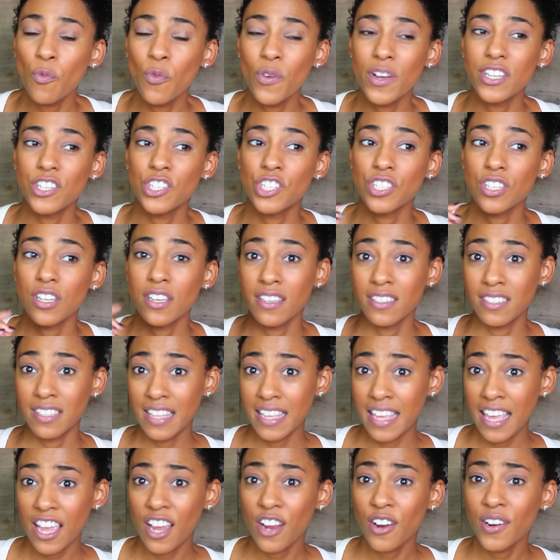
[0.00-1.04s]
which is
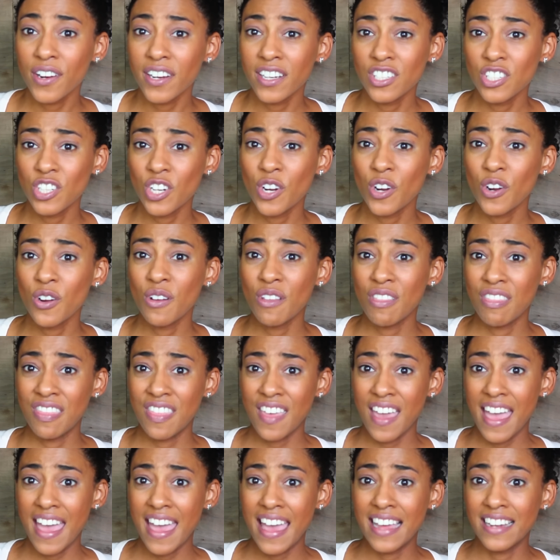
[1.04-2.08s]
the character
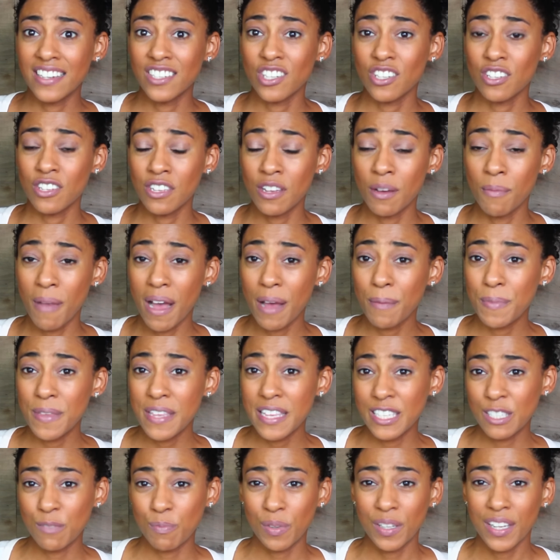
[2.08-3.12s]
that
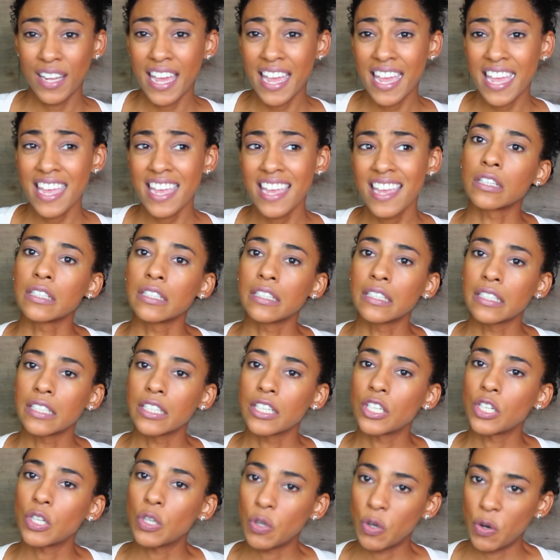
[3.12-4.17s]
Yamapi is playing, a
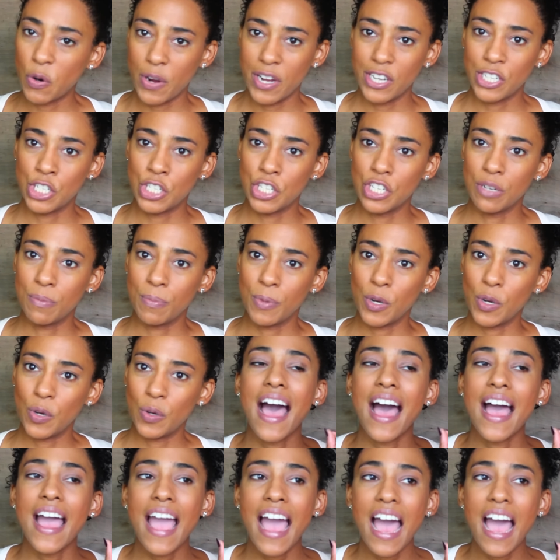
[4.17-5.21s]
little questionable. I